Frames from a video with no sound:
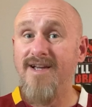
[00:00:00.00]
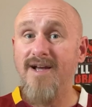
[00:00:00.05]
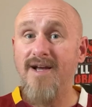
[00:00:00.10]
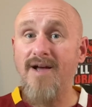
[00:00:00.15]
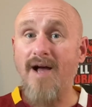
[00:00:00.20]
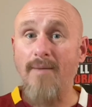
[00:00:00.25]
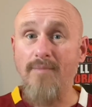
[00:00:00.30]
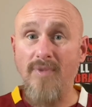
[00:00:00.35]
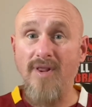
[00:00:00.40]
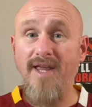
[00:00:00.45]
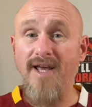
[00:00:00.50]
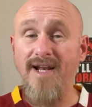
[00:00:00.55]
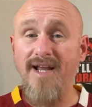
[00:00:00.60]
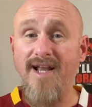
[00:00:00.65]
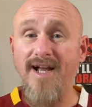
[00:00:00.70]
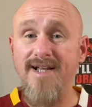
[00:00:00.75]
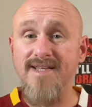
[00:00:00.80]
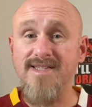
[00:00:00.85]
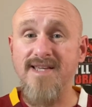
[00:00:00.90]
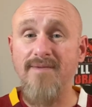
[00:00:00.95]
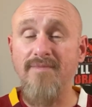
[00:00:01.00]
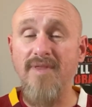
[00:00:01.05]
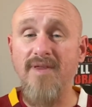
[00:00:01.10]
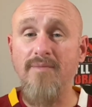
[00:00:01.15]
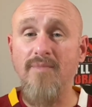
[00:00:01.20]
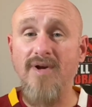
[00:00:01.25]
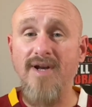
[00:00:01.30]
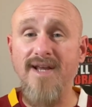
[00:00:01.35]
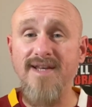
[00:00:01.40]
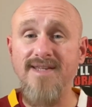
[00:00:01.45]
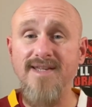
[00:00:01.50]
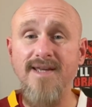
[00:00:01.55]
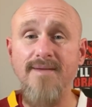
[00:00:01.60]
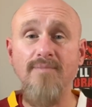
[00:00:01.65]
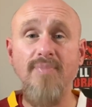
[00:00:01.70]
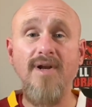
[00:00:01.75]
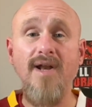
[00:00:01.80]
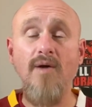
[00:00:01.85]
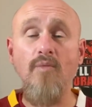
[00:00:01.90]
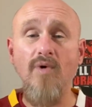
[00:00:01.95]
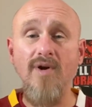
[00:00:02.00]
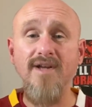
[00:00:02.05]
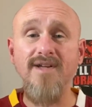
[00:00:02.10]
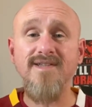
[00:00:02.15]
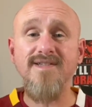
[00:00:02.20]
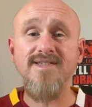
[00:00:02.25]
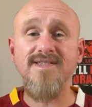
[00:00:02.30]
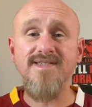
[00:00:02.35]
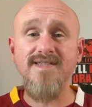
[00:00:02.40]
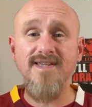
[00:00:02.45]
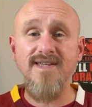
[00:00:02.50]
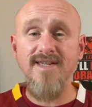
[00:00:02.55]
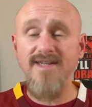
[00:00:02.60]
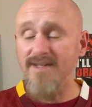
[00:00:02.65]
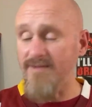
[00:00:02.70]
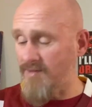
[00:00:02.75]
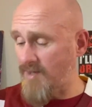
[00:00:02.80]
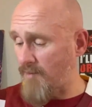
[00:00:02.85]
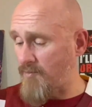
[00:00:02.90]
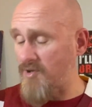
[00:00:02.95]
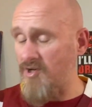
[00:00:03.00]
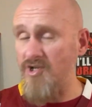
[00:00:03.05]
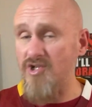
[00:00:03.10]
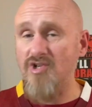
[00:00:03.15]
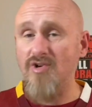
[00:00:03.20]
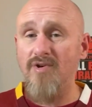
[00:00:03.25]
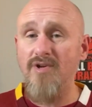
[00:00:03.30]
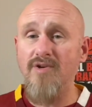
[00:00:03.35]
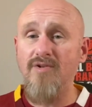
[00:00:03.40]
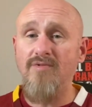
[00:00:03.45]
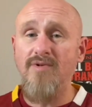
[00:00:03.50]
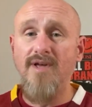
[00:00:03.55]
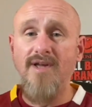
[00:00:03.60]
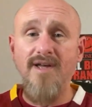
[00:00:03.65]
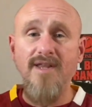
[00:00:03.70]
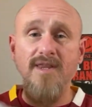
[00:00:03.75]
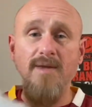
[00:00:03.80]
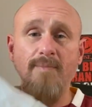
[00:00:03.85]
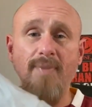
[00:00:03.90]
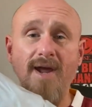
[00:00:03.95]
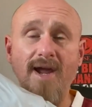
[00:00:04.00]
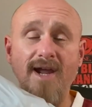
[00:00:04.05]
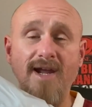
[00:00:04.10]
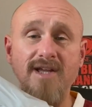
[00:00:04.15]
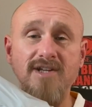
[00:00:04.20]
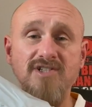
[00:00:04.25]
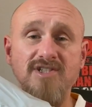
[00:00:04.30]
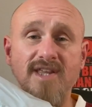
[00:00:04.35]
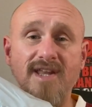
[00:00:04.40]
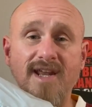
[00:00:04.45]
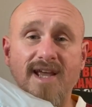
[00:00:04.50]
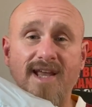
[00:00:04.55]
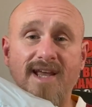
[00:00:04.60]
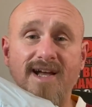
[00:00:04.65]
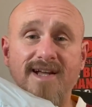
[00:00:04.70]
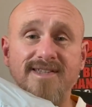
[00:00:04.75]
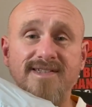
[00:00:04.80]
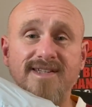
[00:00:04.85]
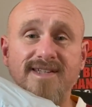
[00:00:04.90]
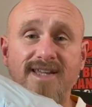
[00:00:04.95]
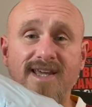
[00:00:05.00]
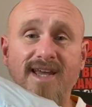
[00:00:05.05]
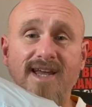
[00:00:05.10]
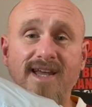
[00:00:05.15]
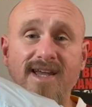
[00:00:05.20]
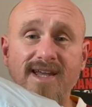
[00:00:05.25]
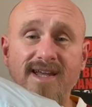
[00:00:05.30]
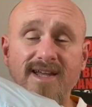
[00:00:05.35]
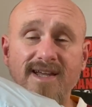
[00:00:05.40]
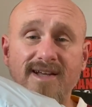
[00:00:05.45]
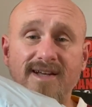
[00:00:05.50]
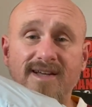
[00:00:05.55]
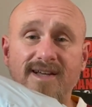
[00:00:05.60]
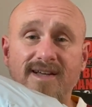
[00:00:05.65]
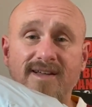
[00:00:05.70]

I'm glad I got some of them when I did, but I wanted to see, I'm going to show you the package that I got today.